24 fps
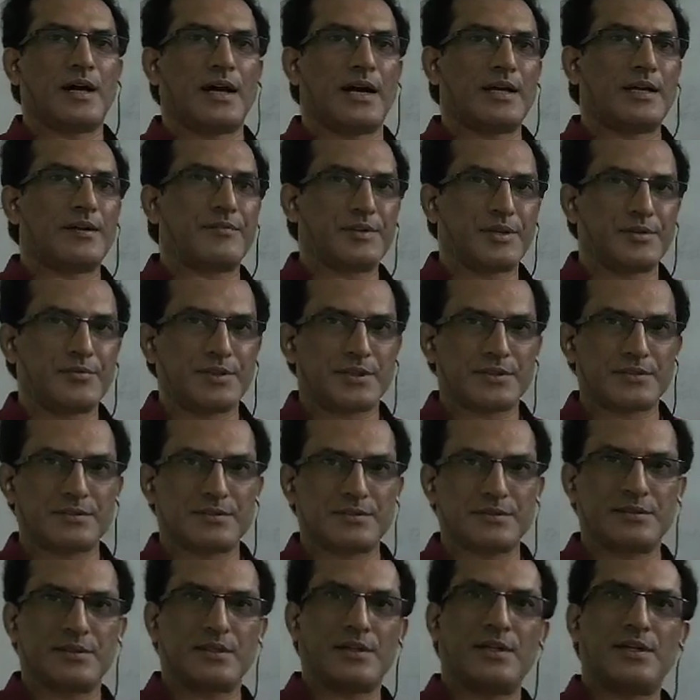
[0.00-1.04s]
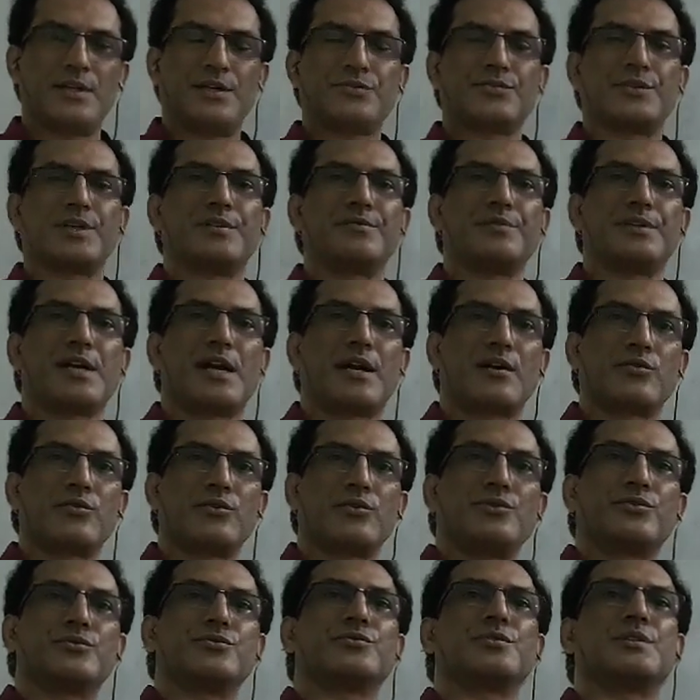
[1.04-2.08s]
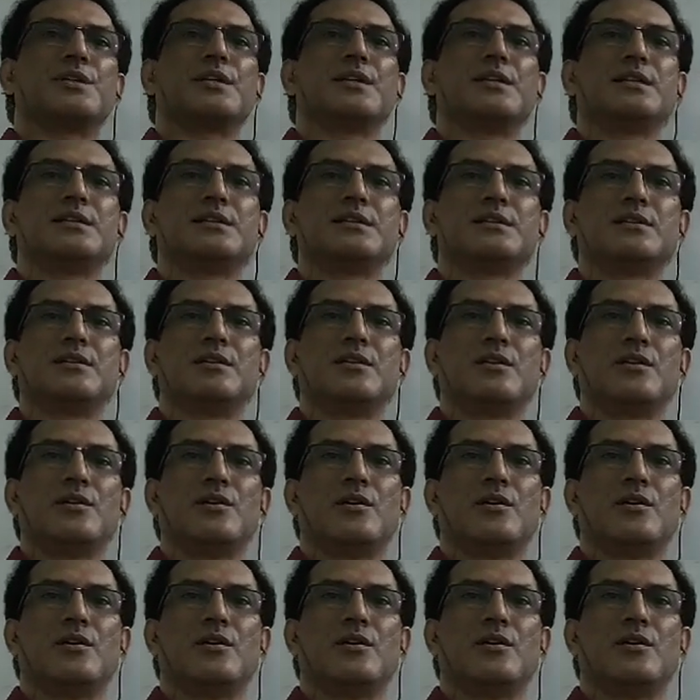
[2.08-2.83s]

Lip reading: Hi everyone, today we are going to see